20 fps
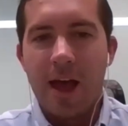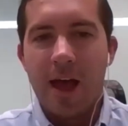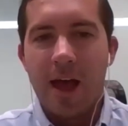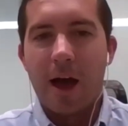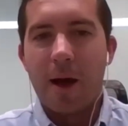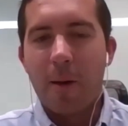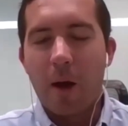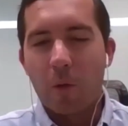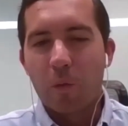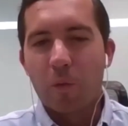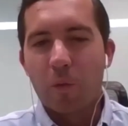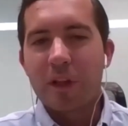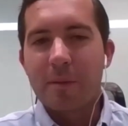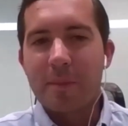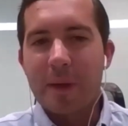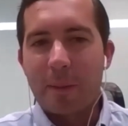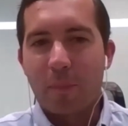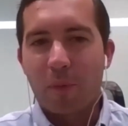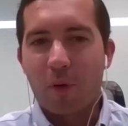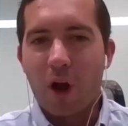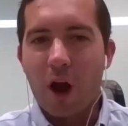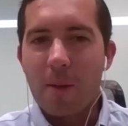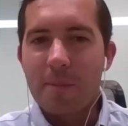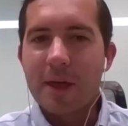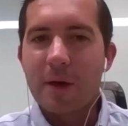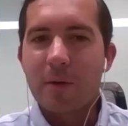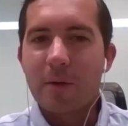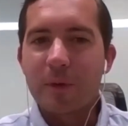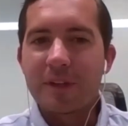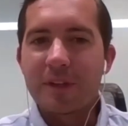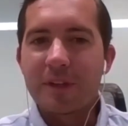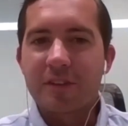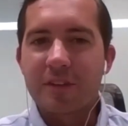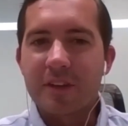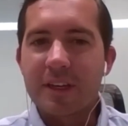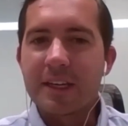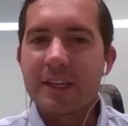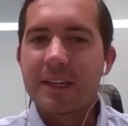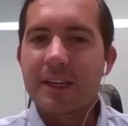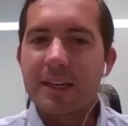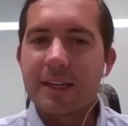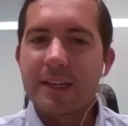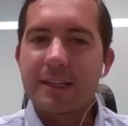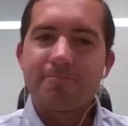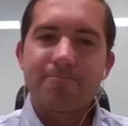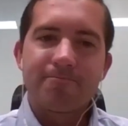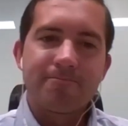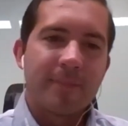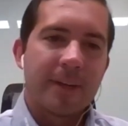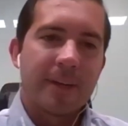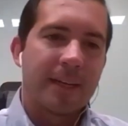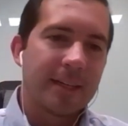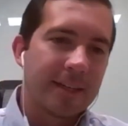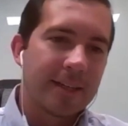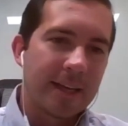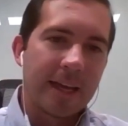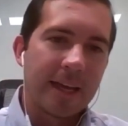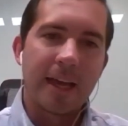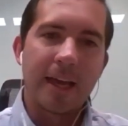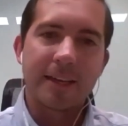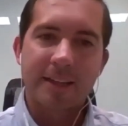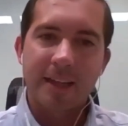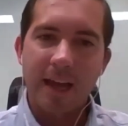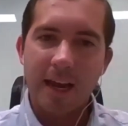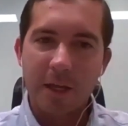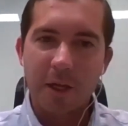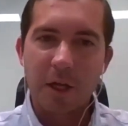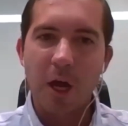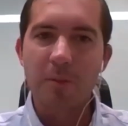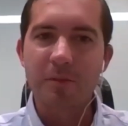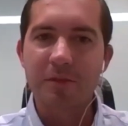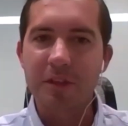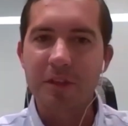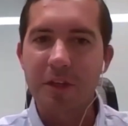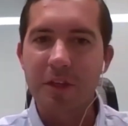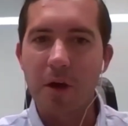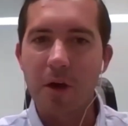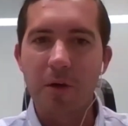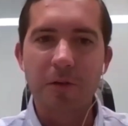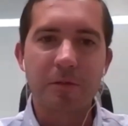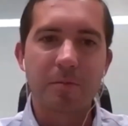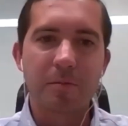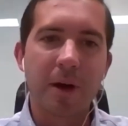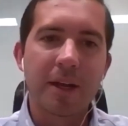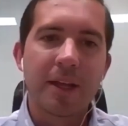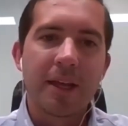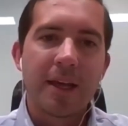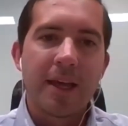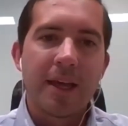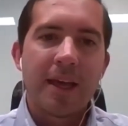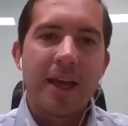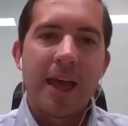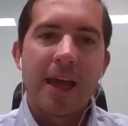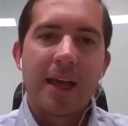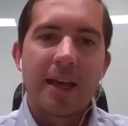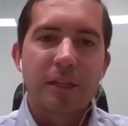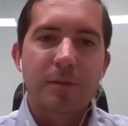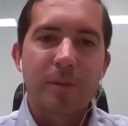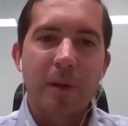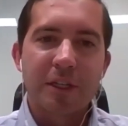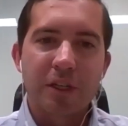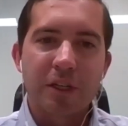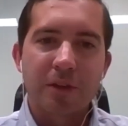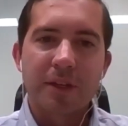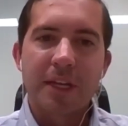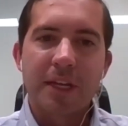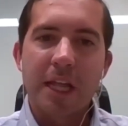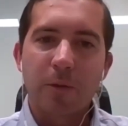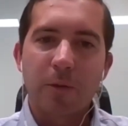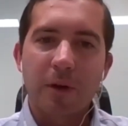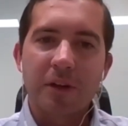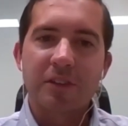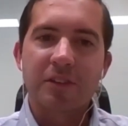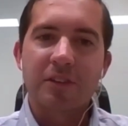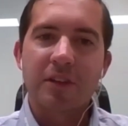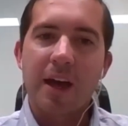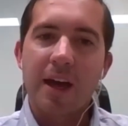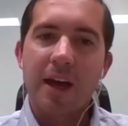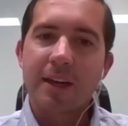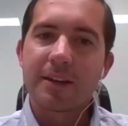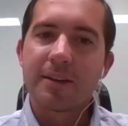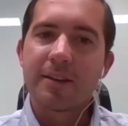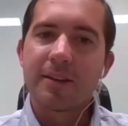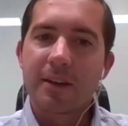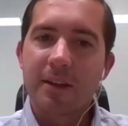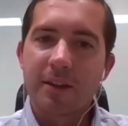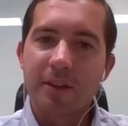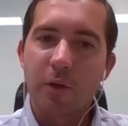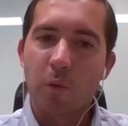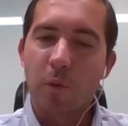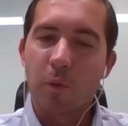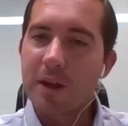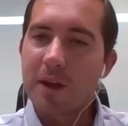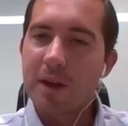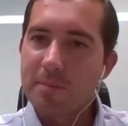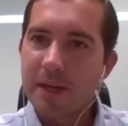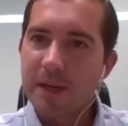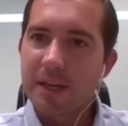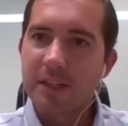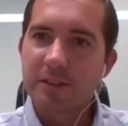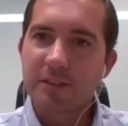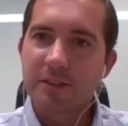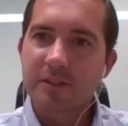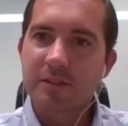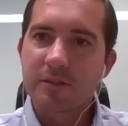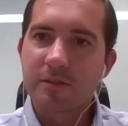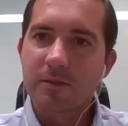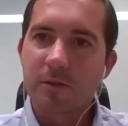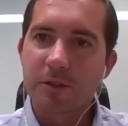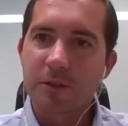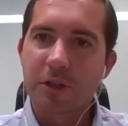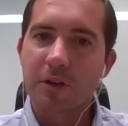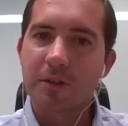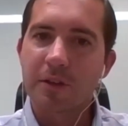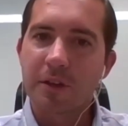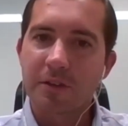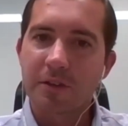a, a really big problem that we see, uh, it kind of comes and goes, but especially on the Delaware side, the red beds, which are in the